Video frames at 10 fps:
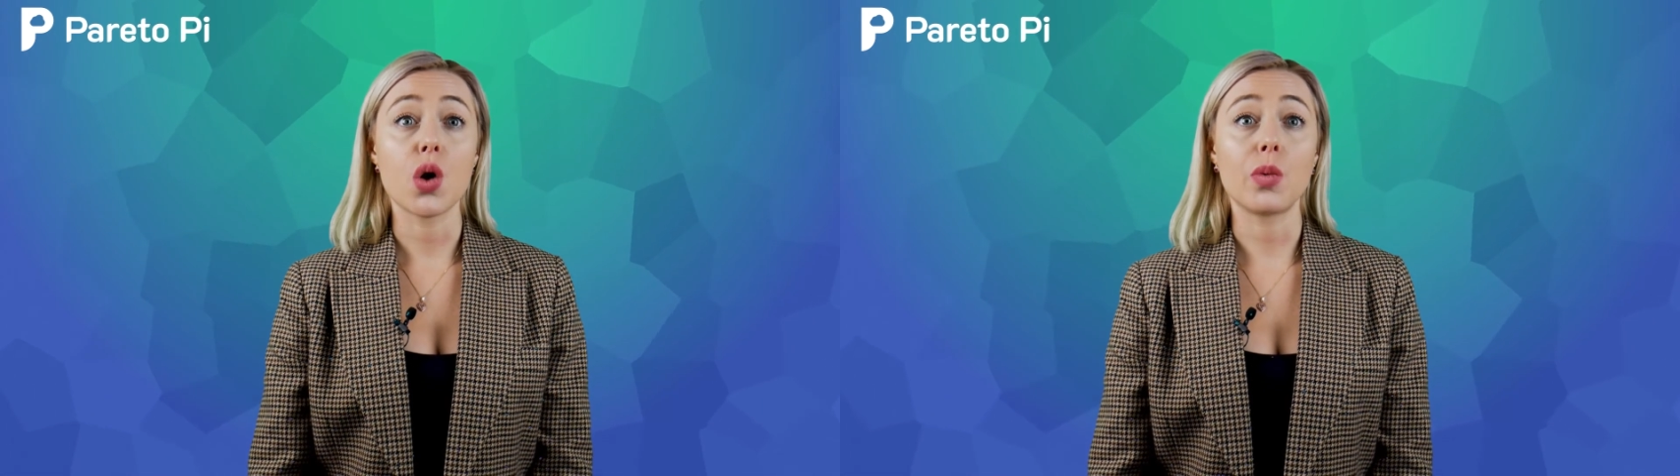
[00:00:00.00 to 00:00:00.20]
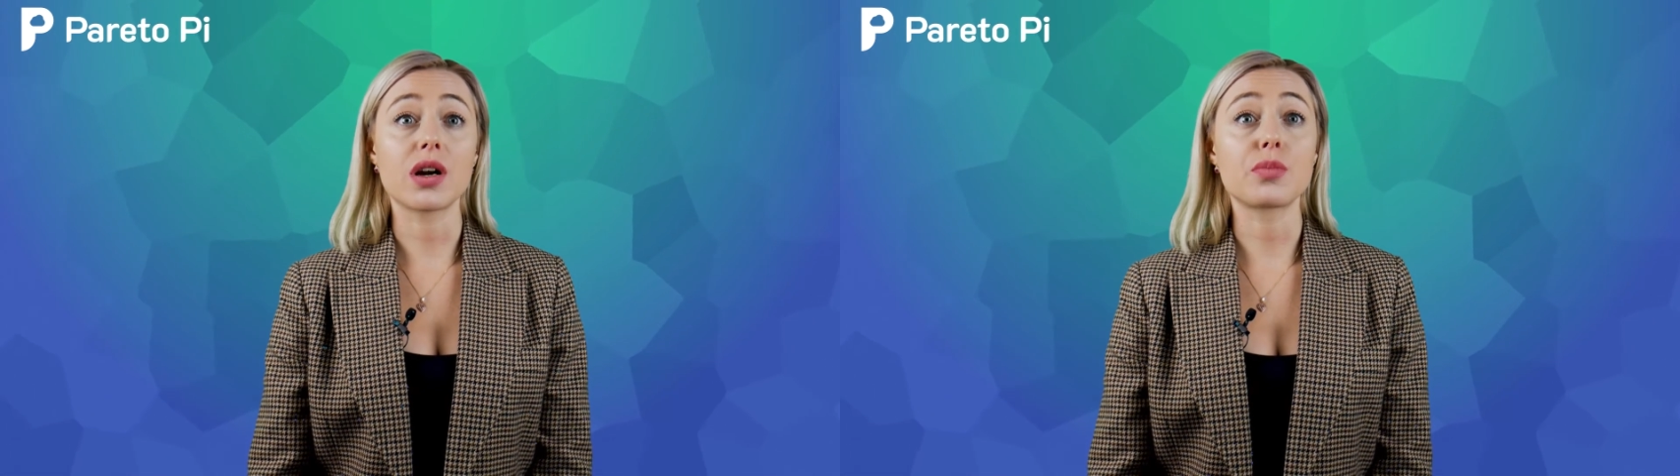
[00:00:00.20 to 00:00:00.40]

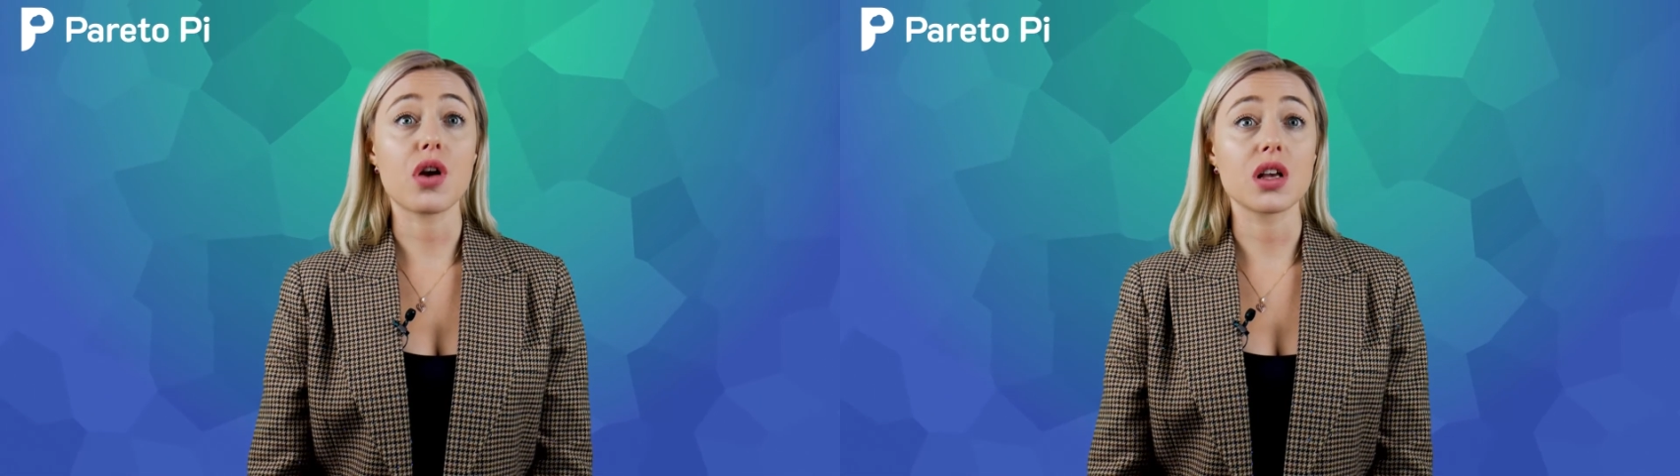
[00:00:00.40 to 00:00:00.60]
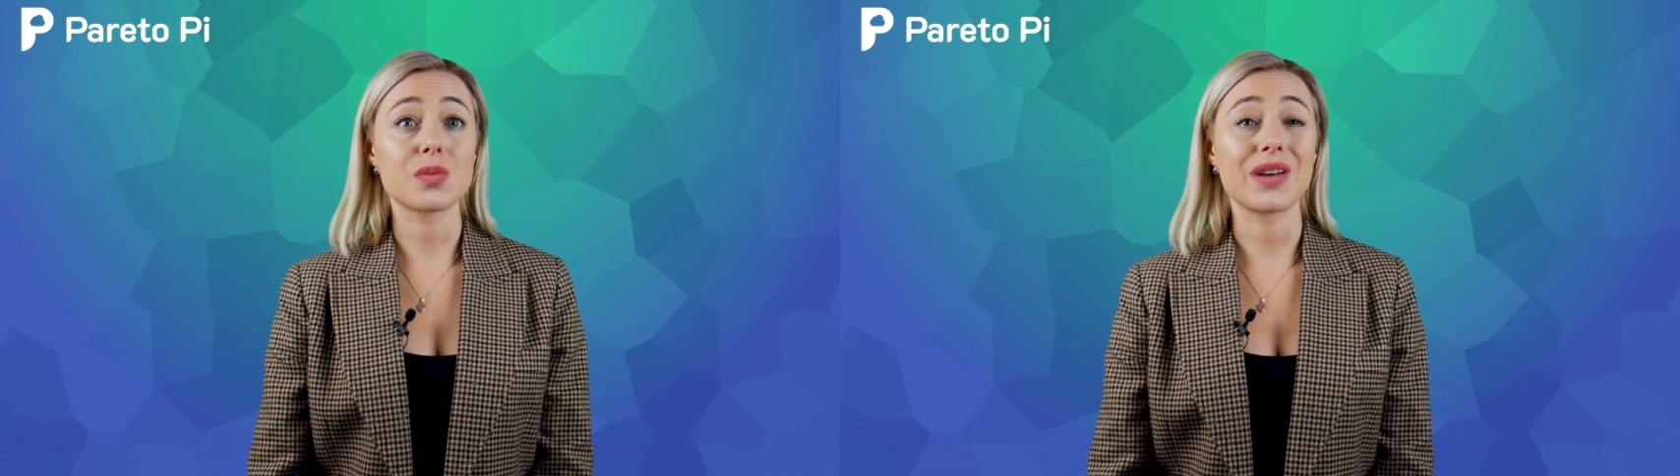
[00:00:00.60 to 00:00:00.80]
whether
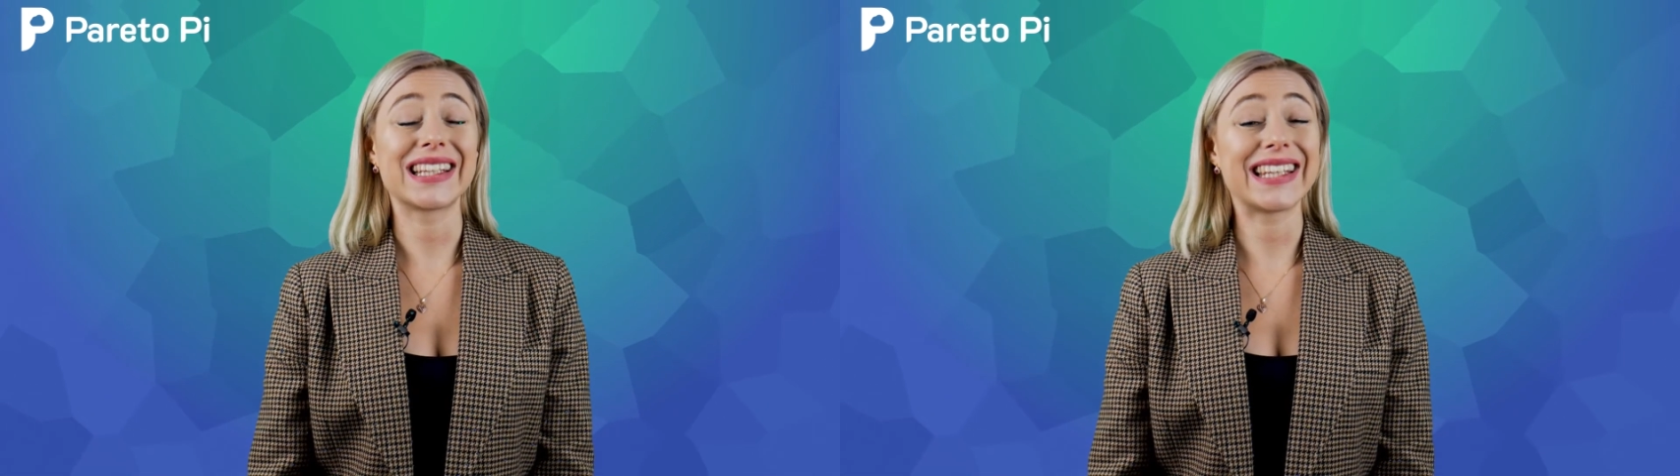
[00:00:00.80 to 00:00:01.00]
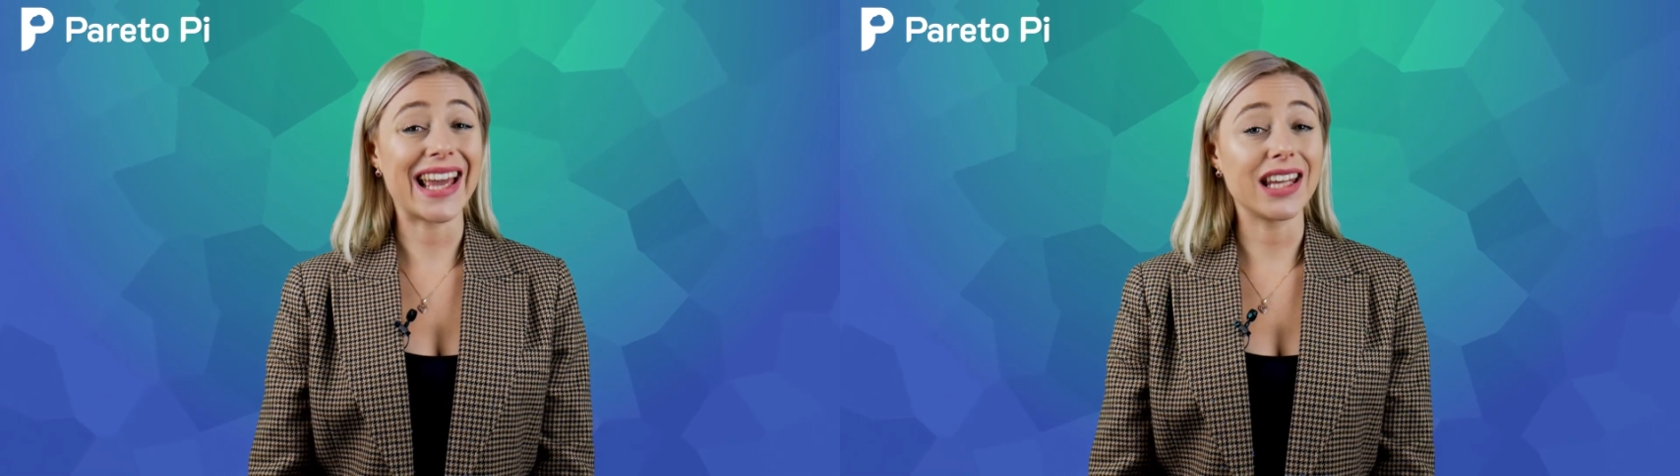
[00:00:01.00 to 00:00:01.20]

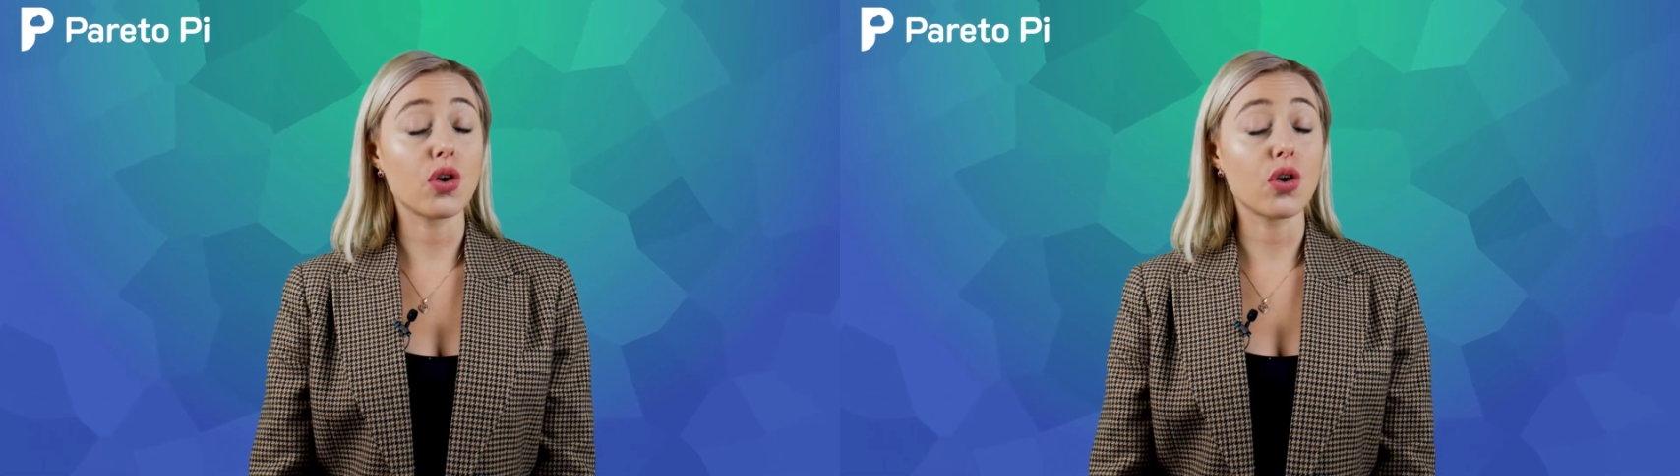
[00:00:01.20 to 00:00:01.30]
prospect can